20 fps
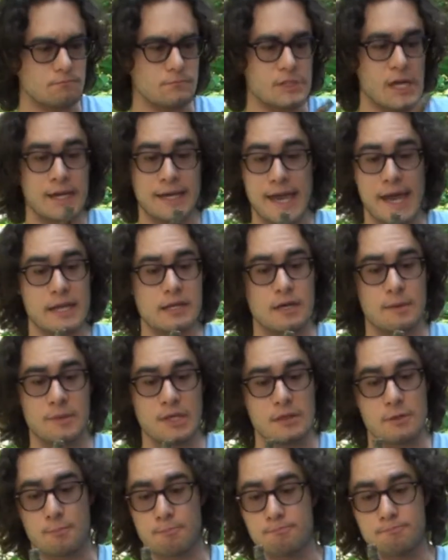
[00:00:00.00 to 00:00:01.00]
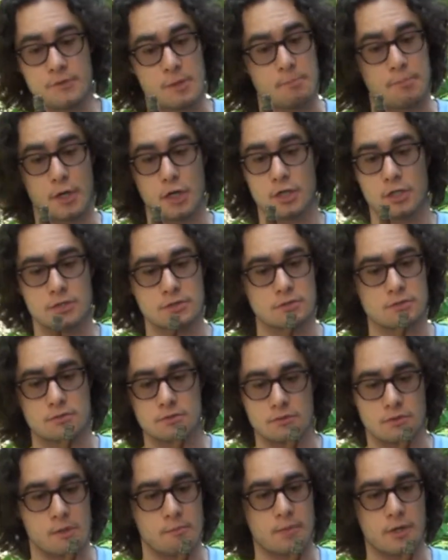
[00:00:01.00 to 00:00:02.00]
Again, I mean, the
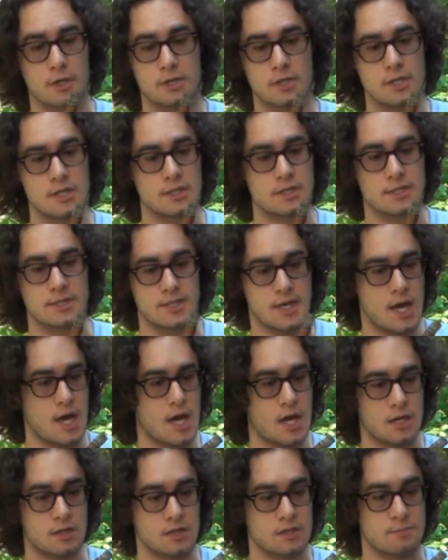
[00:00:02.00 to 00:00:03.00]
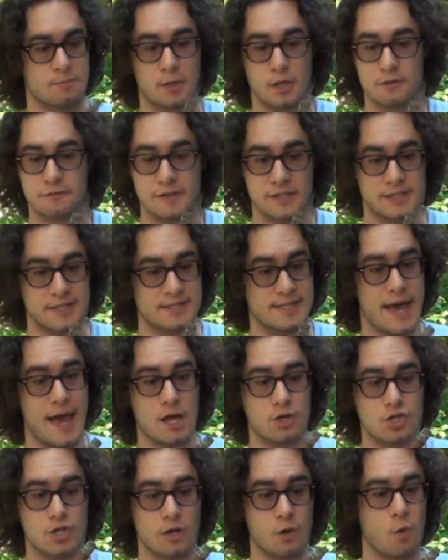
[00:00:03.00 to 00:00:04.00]
burn is perfect. It's
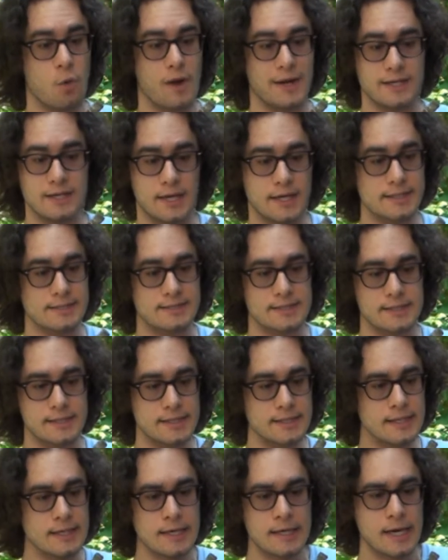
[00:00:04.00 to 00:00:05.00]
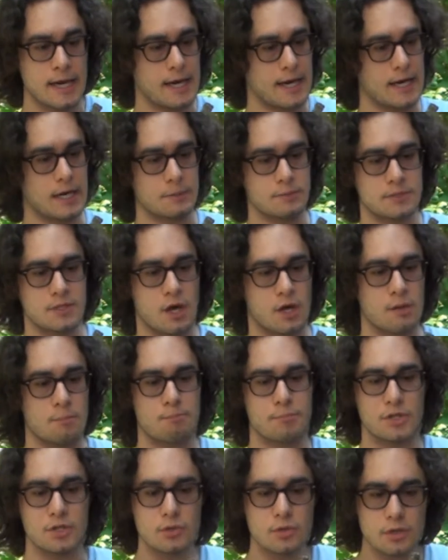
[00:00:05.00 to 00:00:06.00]
ashing quite nicely. It's got a
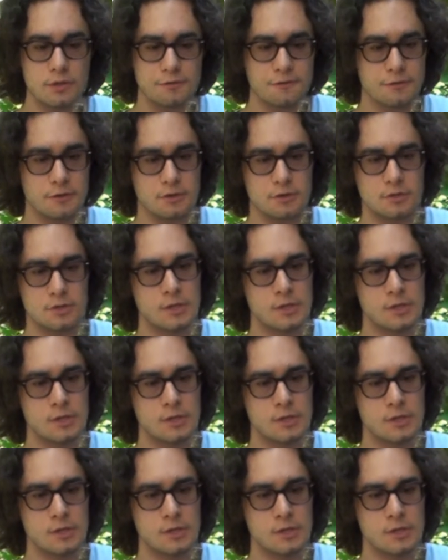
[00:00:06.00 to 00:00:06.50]
beautiful